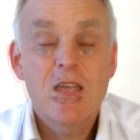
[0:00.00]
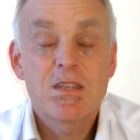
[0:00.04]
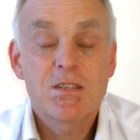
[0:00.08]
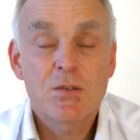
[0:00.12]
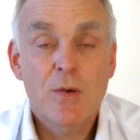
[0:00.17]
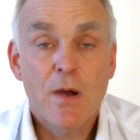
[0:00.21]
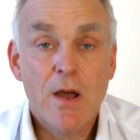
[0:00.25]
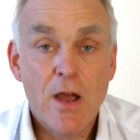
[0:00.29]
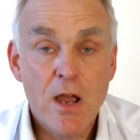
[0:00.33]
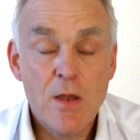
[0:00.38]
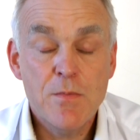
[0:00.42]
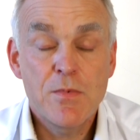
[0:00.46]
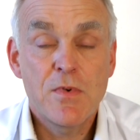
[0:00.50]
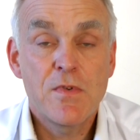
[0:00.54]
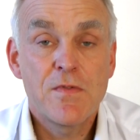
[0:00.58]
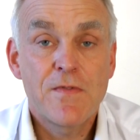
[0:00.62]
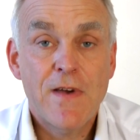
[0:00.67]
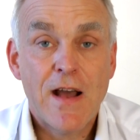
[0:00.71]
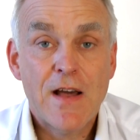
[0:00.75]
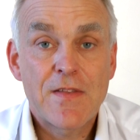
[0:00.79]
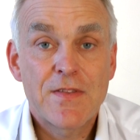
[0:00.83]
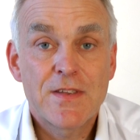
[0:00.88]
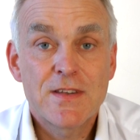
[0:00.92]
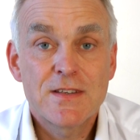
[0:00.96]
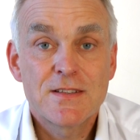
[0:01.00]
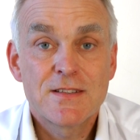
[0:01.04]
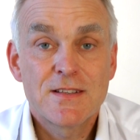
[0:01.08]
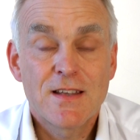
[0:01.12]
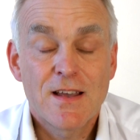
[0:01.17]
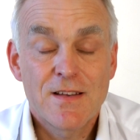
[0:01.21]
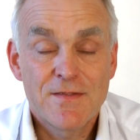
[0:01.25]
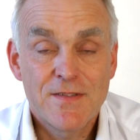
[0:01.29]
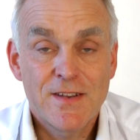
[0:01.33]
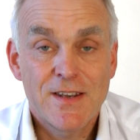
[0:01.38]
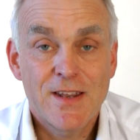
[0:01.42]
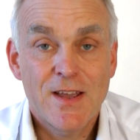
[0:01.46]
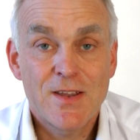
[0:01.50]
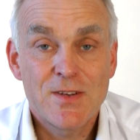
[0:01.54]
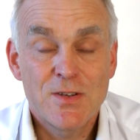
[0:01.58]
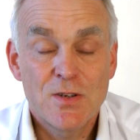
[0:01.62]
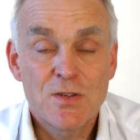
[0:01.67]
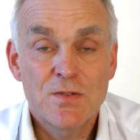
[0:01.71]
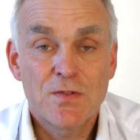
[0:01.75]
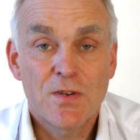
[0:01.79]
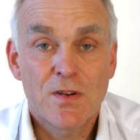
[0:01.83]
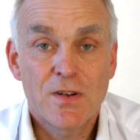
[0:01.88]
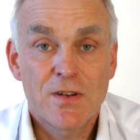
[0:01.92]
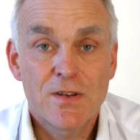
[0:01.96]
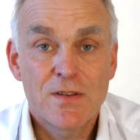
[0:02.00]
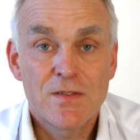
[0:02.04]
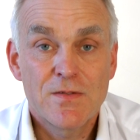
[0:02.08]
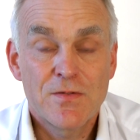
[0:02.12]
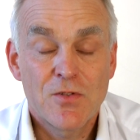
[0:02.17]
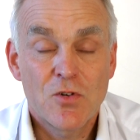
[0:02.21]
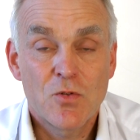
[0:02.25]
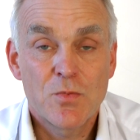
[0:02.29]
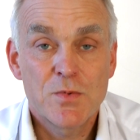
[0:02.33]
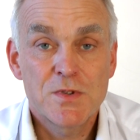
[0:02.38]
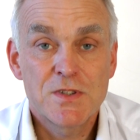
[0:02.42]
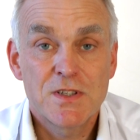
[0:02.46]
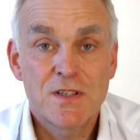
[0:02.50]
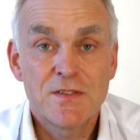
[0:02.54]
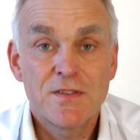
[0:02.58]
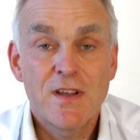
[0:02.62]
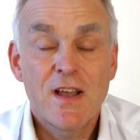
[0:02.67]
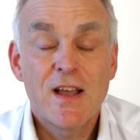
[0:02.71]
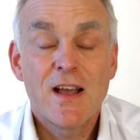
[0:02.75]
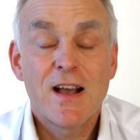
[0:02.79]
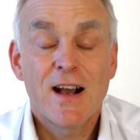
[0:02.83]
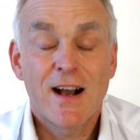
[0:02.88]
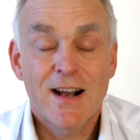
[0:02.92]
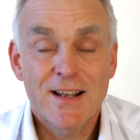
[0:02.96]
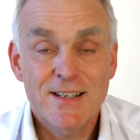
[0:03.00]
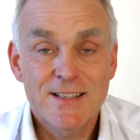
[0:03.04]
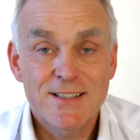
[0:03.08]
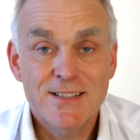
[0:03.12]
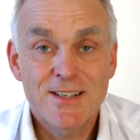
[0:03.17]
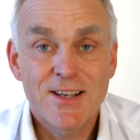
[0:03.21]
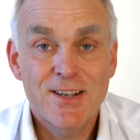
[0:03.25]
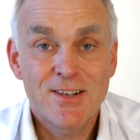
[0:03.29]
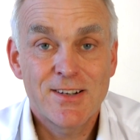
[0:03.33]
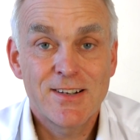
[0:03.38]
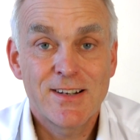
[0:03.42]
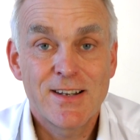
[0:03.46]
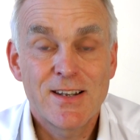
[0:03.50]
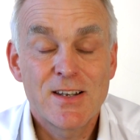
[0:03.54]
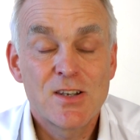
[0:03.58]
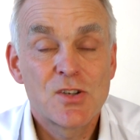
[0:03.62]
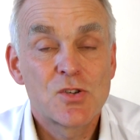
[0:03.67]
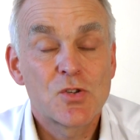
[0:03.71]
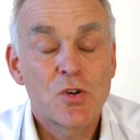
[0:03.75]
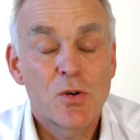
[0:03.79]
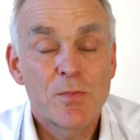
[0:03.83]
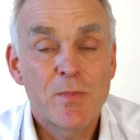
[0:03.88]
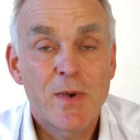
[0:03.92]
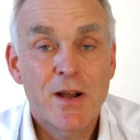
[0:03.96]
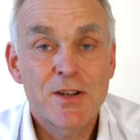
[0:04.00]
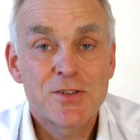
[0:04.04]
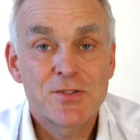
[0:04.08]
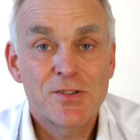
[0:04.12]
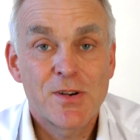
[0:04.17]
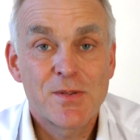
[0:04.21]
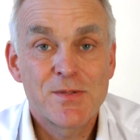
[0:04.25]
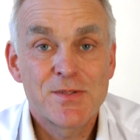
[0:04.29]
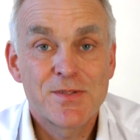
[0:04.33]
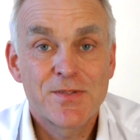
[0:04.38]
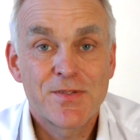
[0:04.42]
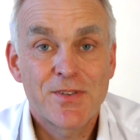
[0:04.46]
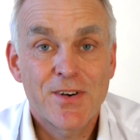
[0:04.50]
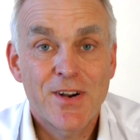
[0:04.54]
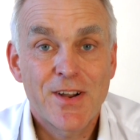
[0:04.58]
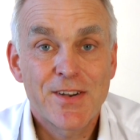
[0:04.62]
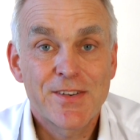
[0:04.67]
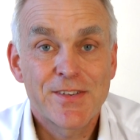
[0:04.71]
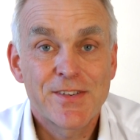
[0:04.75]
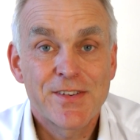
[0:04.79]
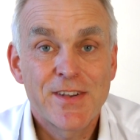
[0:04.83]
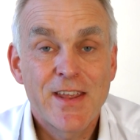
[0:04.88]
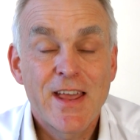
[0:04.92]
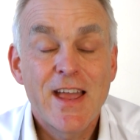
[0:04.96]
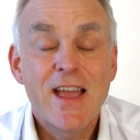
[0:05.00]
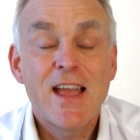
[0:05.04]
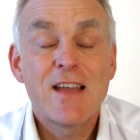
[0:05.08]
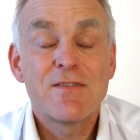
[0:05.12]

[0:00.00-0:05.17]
So I hope you found this uh, video useful and informative. I certainly enjoyed my trip to France.